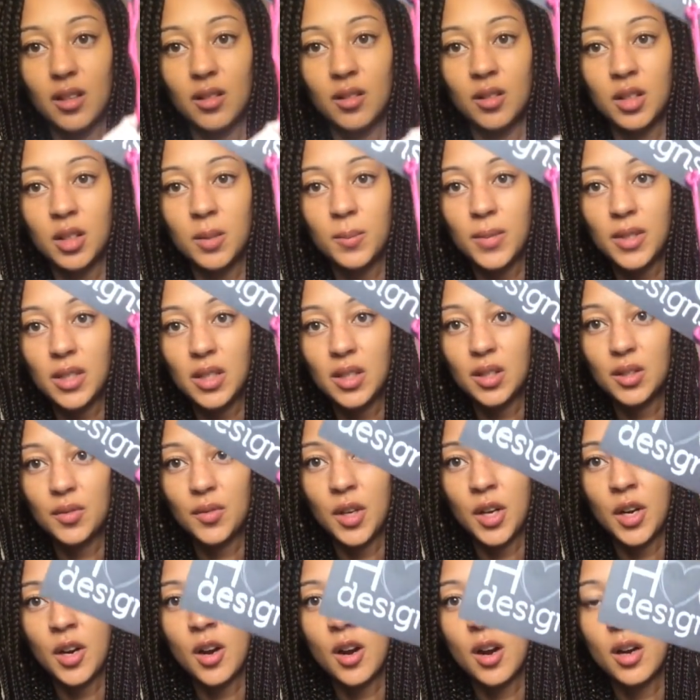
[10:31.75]
on a bit of
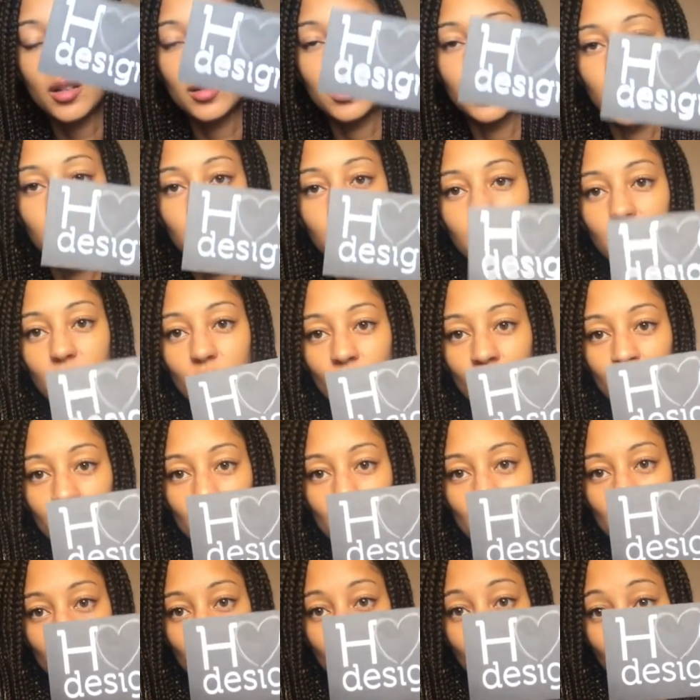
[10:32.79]
yarn
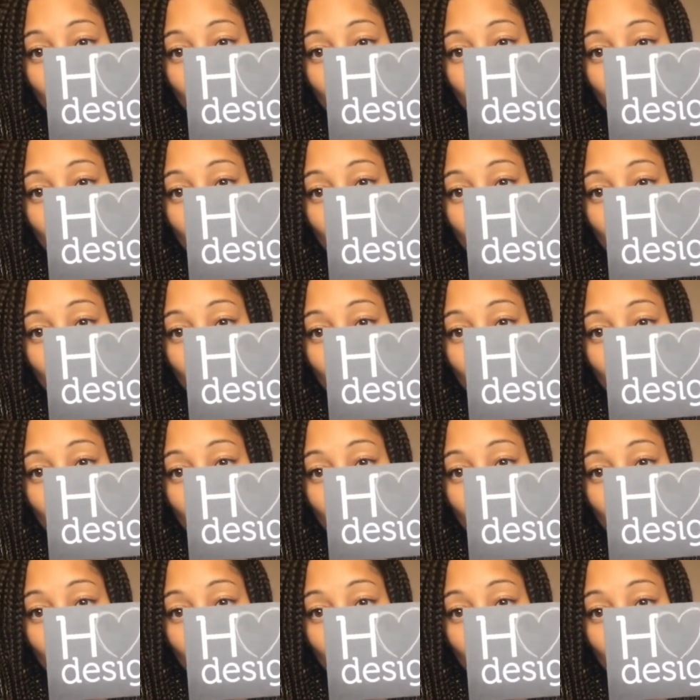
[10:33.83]
onto